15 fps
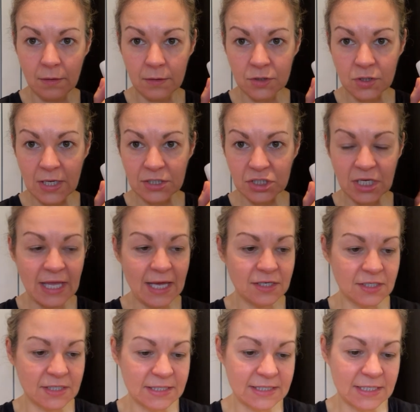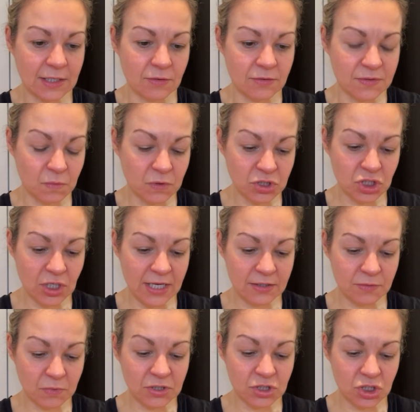to actually get to the stickers. Once you
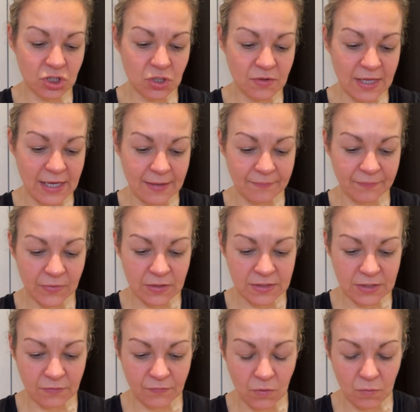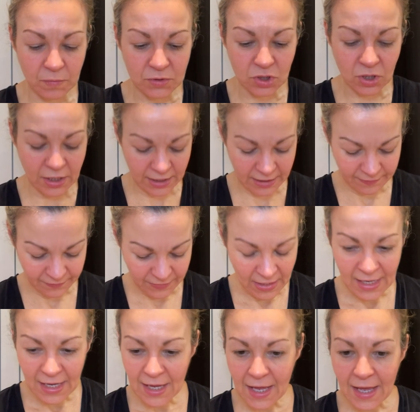do that, you're set up home and dry.
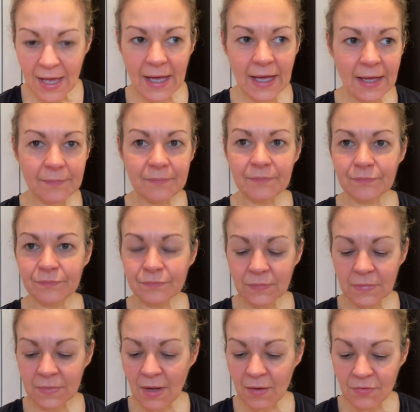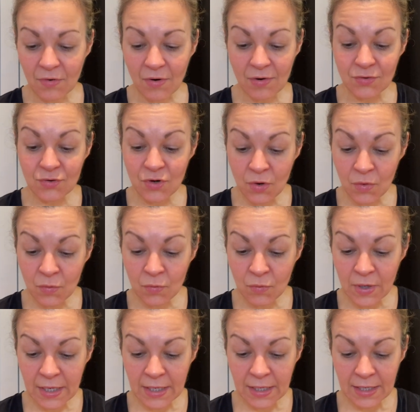Now, there are
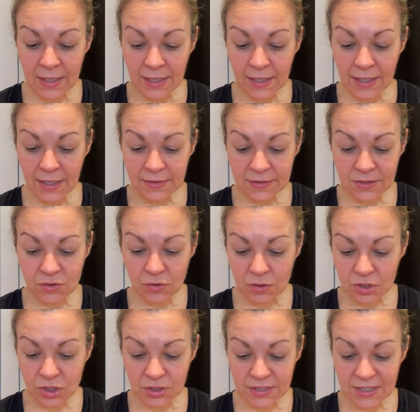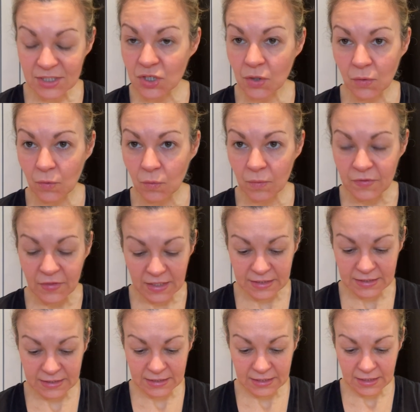no instructions at all with
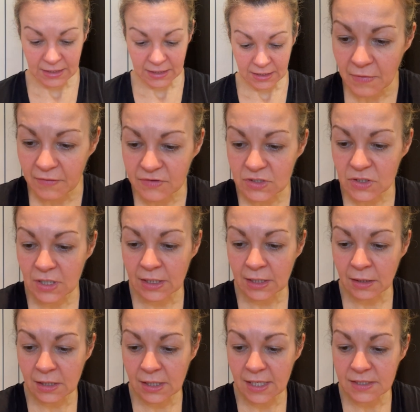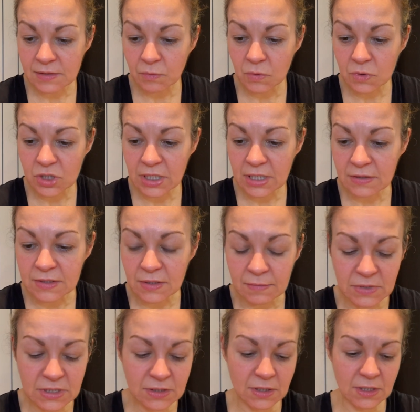this. I've just got a little glass of water here, so
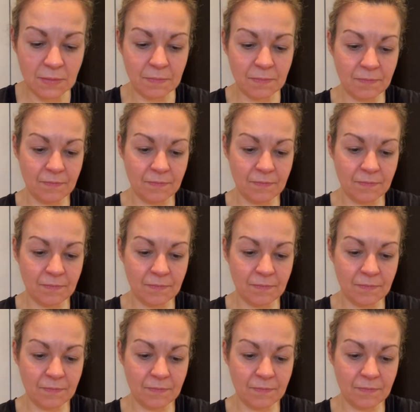I'm just going to